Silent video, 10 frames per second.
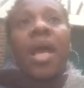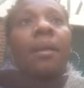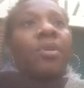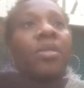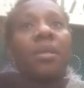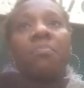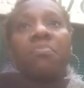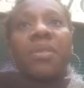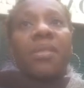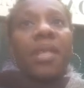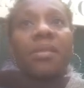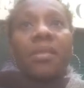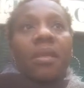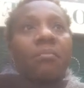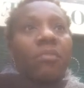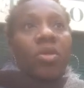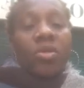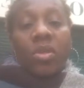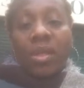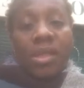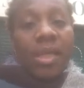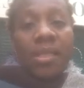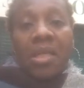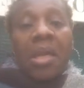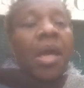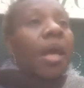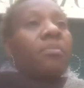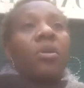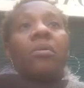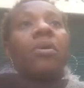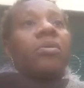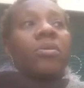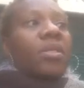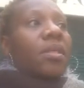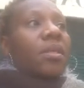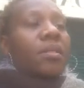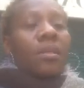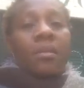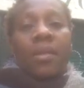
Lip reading: I'm not a business consultant, I'm not all those things.